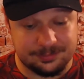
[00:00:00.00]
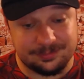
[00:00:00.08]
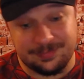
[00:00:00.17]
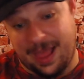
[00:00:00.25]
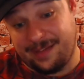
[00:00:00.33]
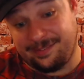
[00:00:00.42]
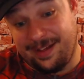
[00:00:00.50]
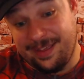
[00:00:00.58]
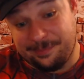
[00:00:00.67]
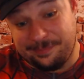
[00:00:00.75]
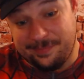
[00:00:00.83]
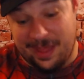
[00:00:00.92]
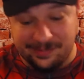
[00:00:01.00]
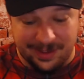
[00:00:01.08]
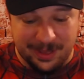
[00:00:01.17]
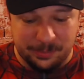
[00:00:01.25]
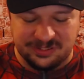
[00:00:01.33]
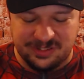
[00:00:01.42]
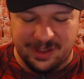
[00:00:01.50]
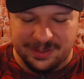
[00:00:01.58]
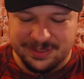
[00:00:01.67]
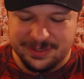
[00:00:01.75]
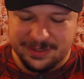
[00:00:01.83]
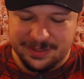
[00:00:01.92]
I like him. I like him a
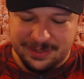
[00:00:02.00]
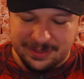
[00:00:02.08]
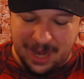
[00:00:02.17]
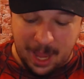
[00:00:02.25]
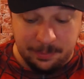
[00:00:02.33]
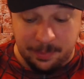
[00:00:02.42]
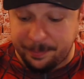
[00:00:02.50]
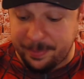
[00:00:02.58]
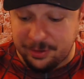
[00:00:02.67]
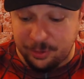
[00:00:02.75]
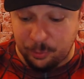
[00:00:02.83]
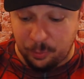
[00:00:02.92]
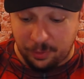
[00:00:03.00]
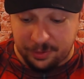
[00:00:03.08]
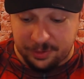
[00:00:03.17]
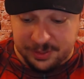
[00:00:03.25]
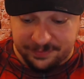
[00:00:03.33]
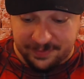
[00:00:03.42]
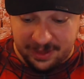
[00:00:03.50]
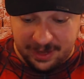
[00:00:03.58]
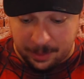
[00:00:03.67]
lot. I'm a big New Warriors fan.